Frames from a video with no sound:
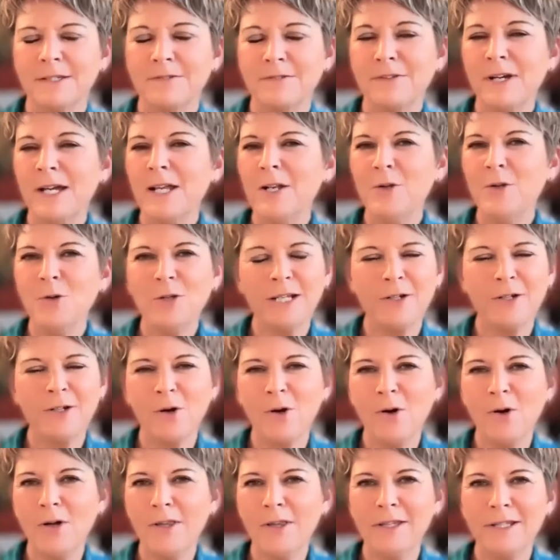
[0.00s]
If I look at
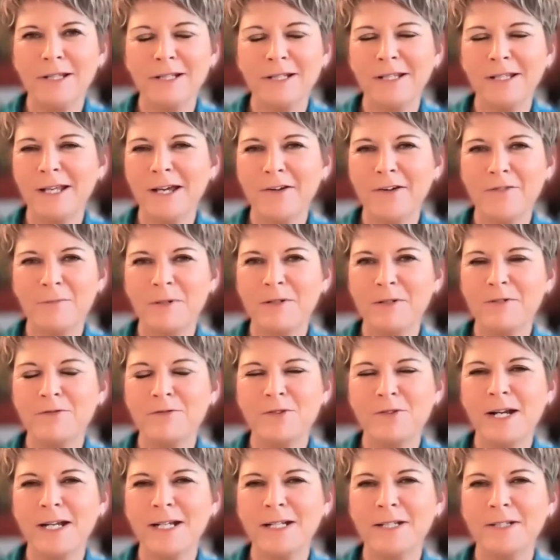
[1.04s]
all that I've been
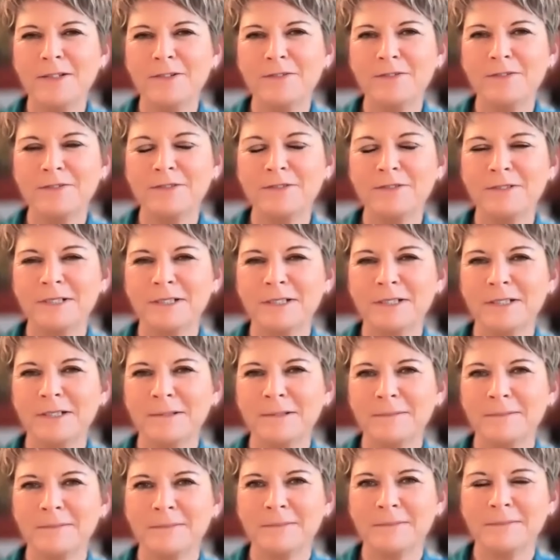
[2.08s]
frightened of,
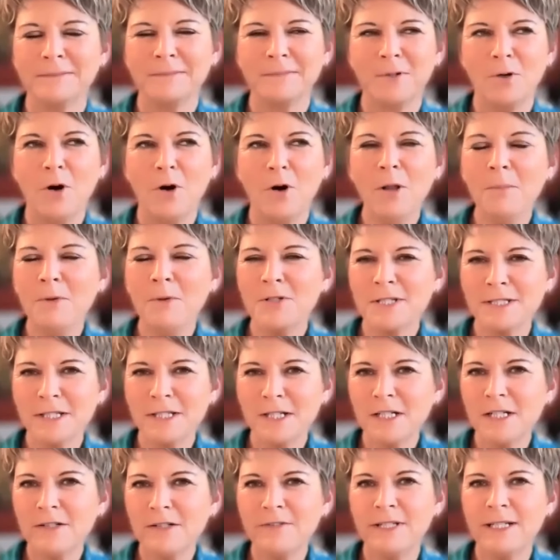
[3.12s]
almost
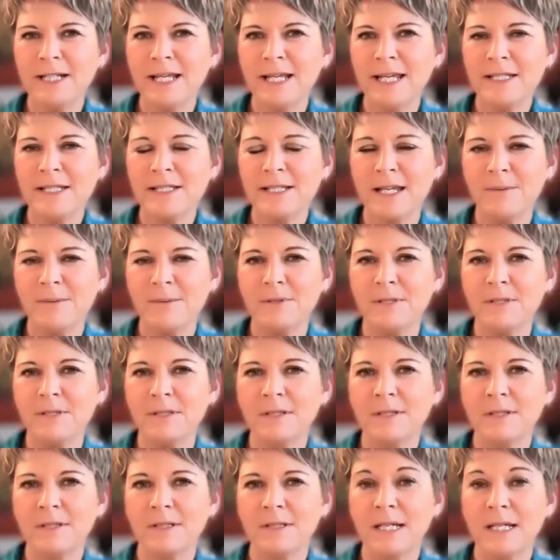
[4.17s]
none of it has
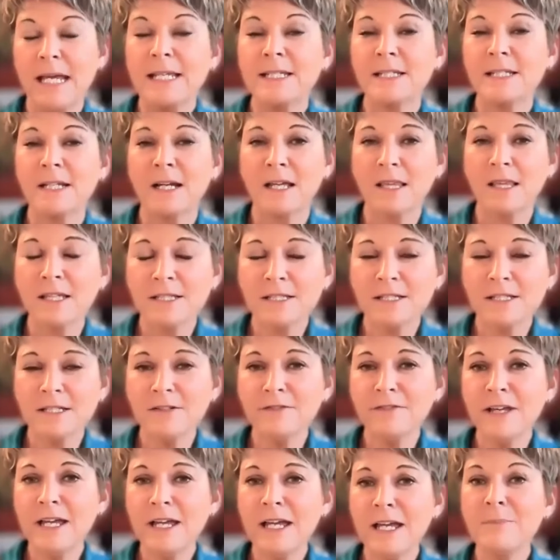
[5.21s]
happened. Has other
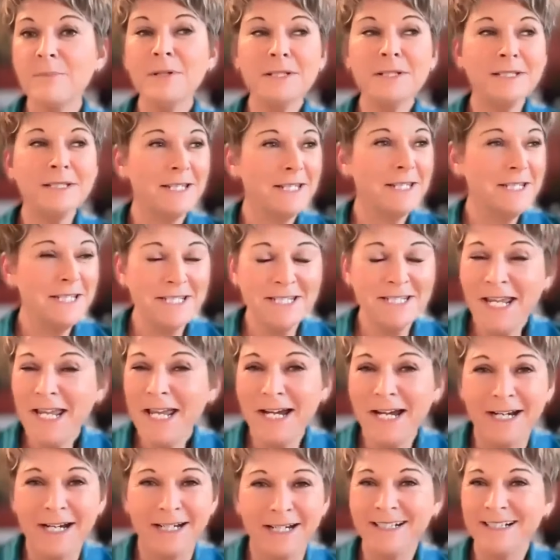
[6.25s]
stuff happened?
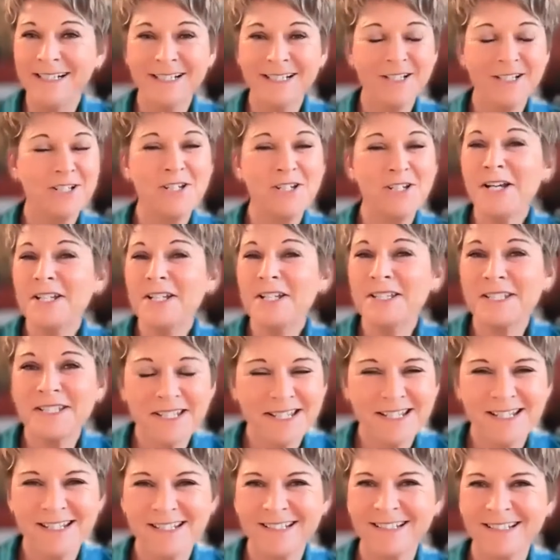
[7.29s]
Yeah,
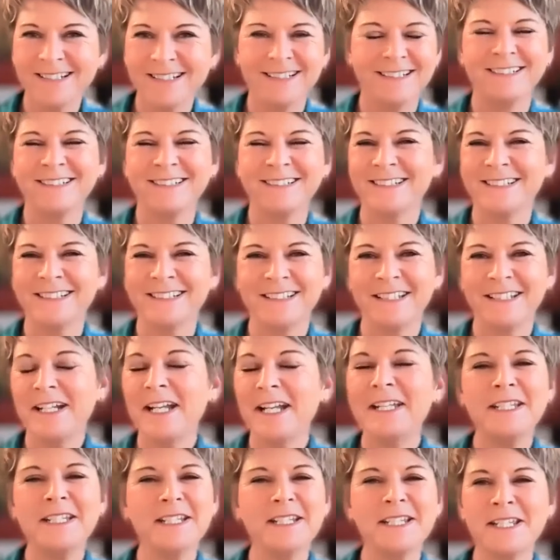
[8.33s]
tons that
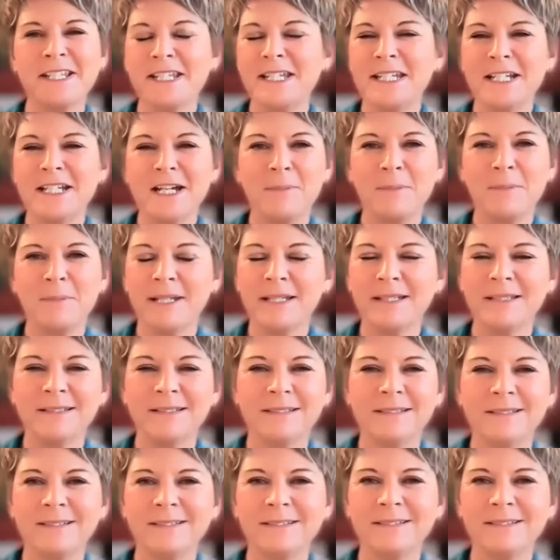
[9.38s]
I didn't see coming.